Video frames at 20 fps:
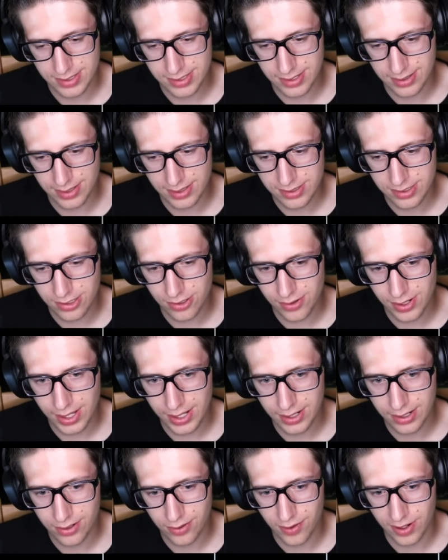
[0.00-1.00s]
So let's go ahead
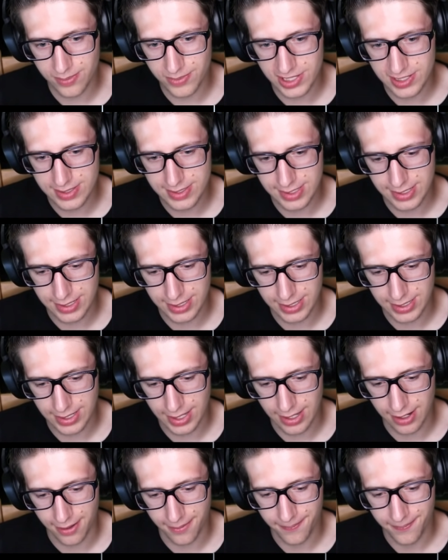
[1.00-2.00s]
and grab this city
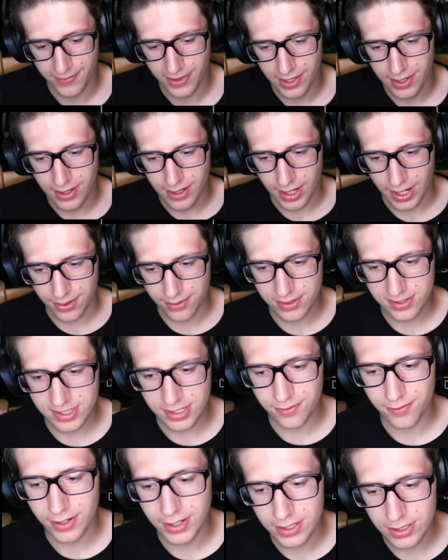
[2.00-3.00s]
again. I want to see
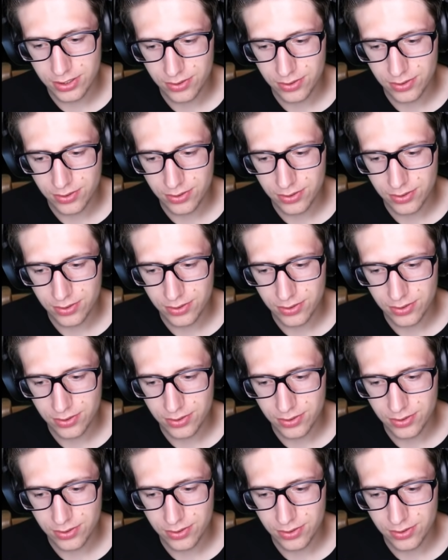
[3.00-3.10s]
if I can